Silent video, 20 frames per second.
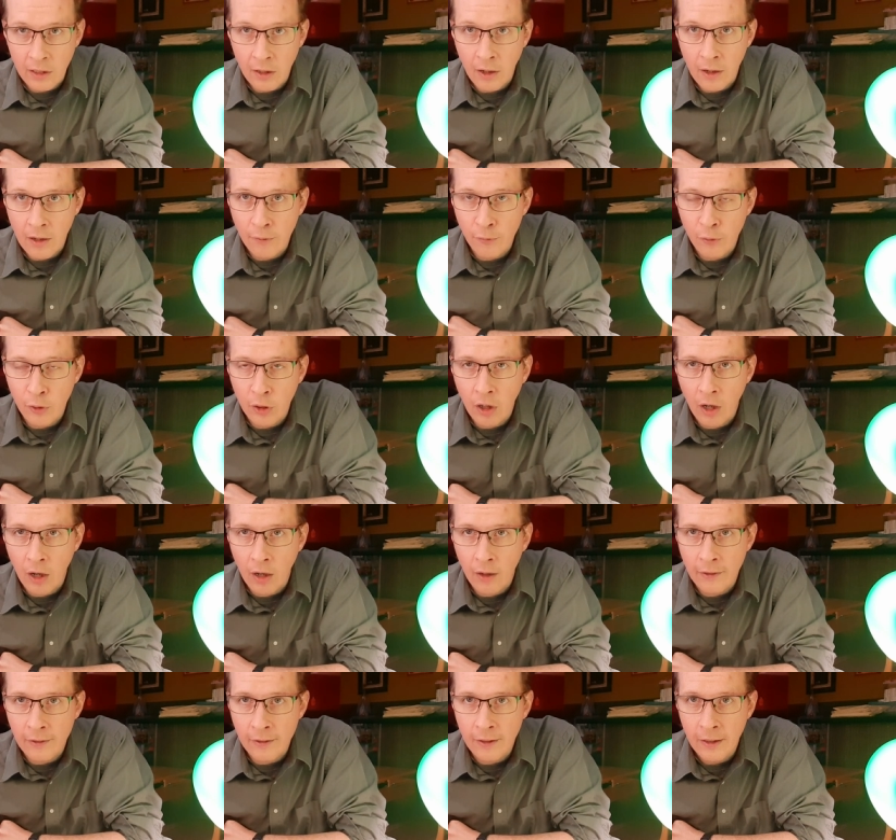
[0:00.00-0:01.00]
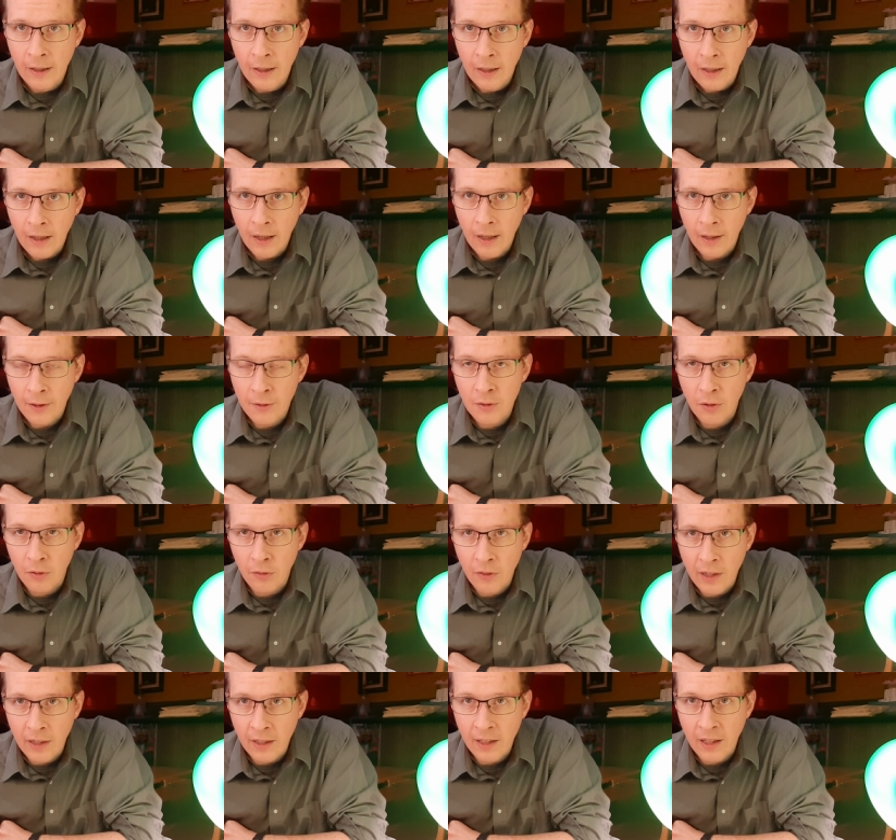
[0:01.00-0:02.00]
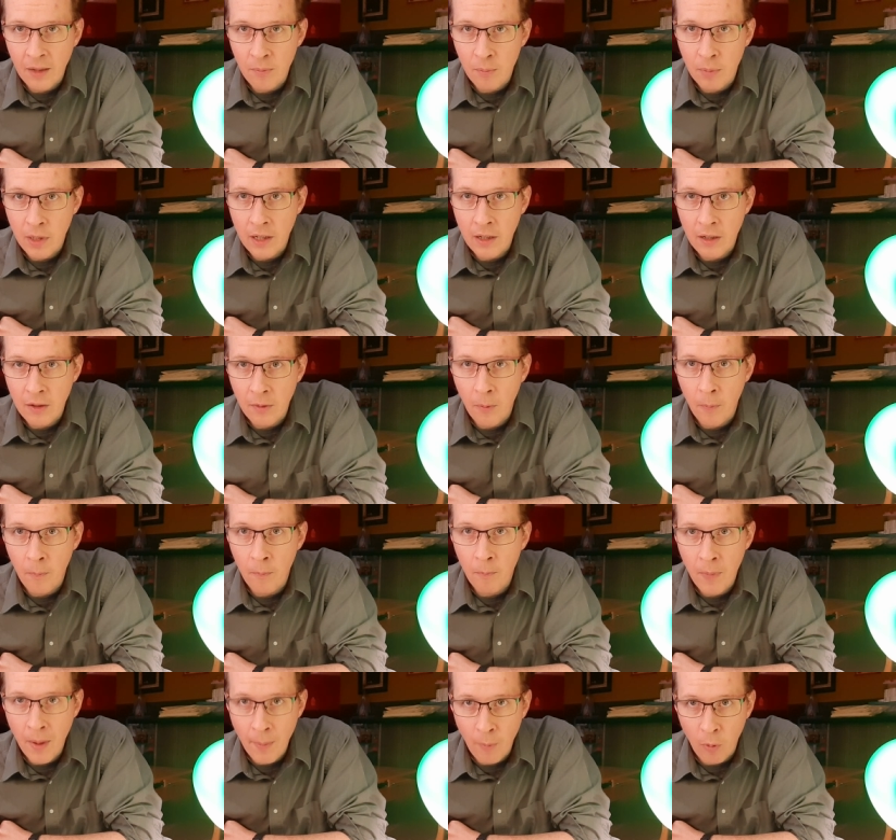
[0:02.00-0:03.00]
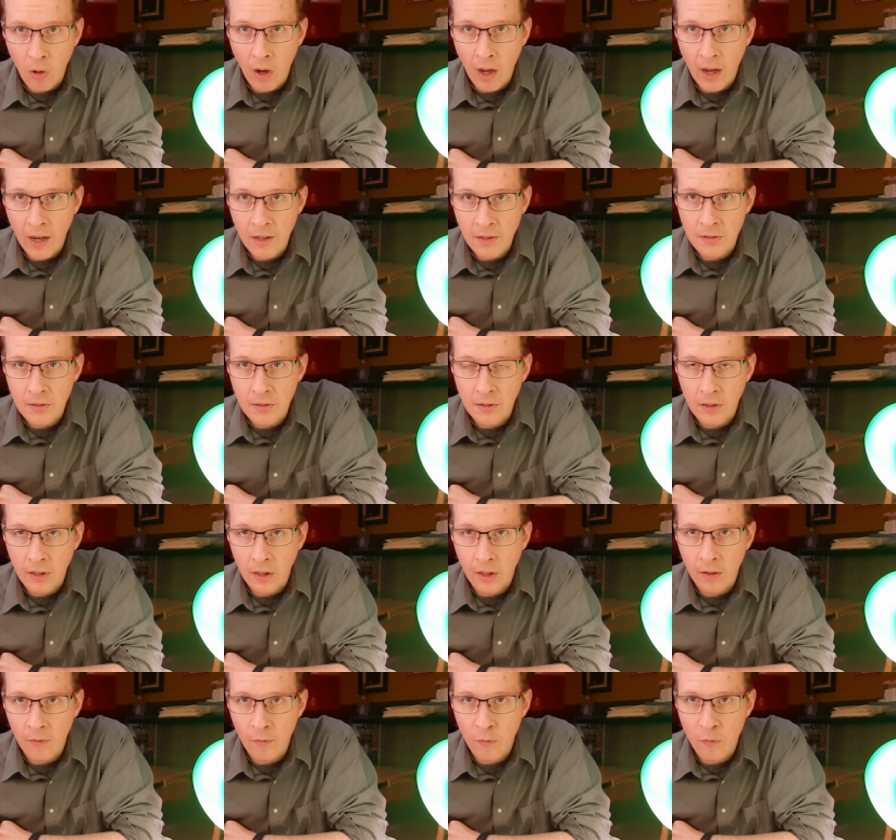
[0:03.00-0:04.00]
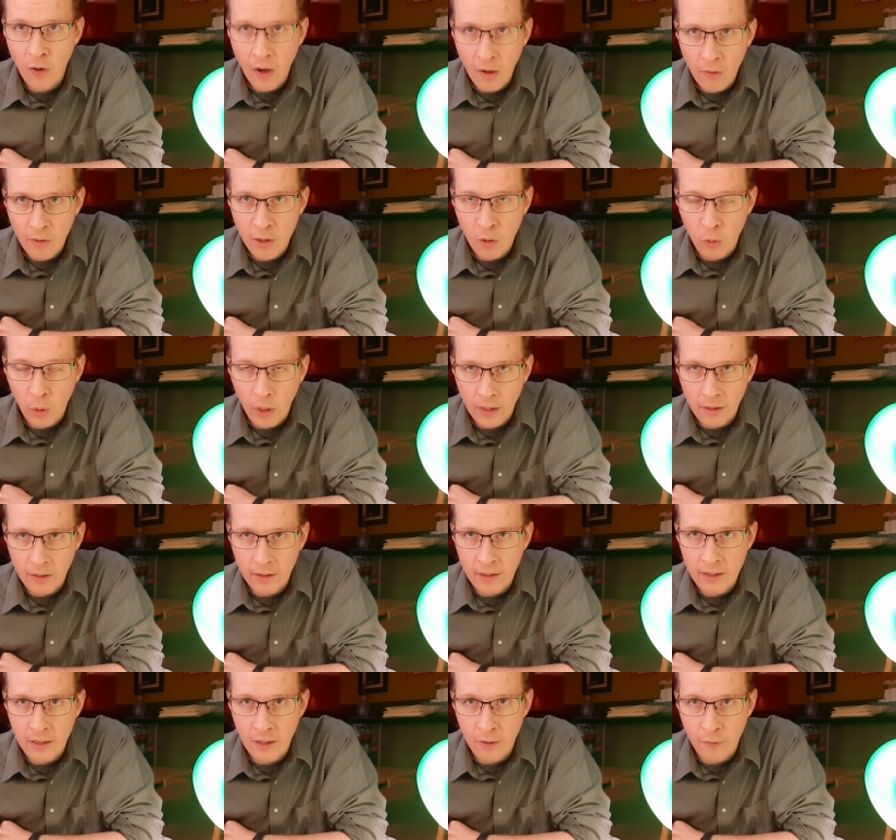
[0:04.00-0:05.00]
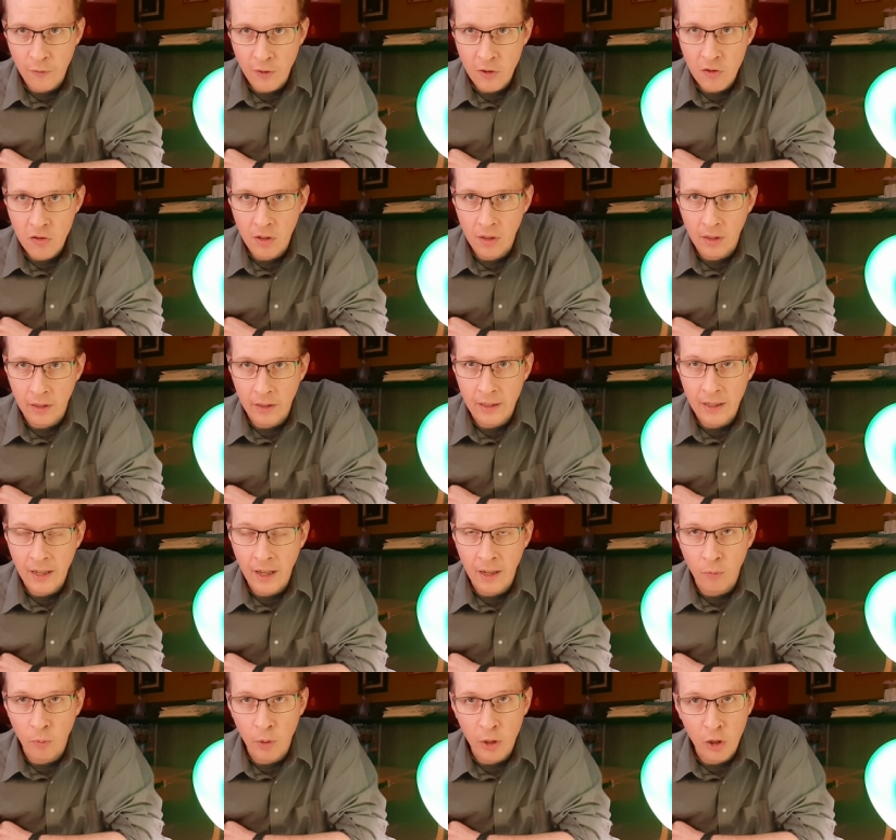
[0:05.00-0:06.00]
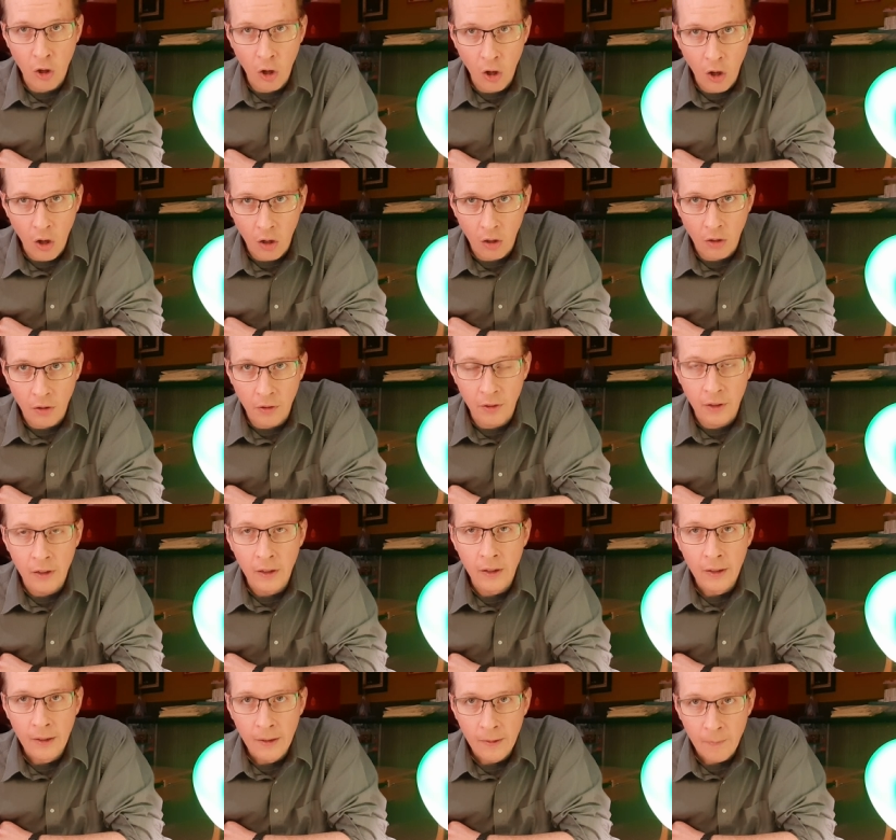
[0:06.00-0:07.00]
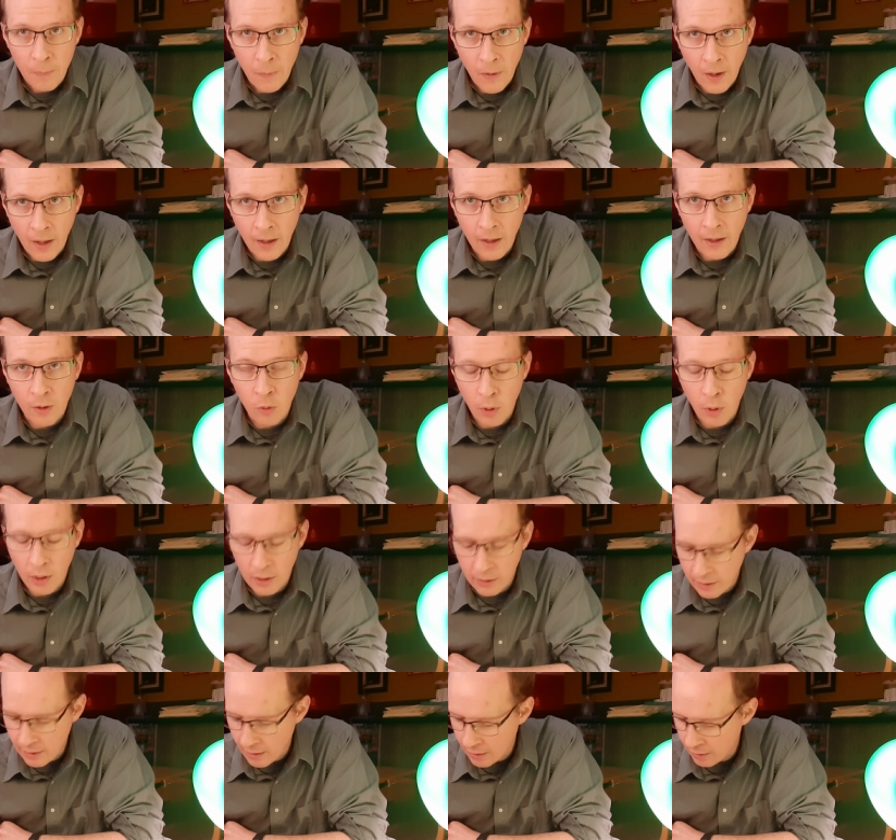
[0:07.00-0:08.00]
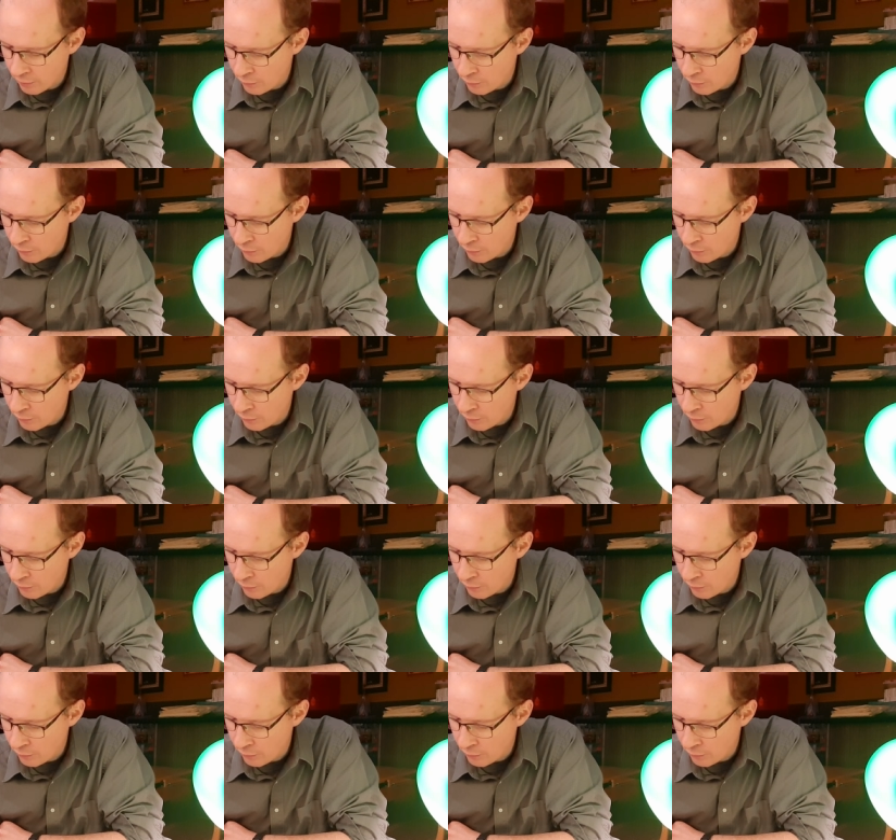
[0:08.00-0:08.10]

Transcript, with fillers: card for card uh, so that it can be memorized uh, very quickly, efficiently, and recalled uh, quickly and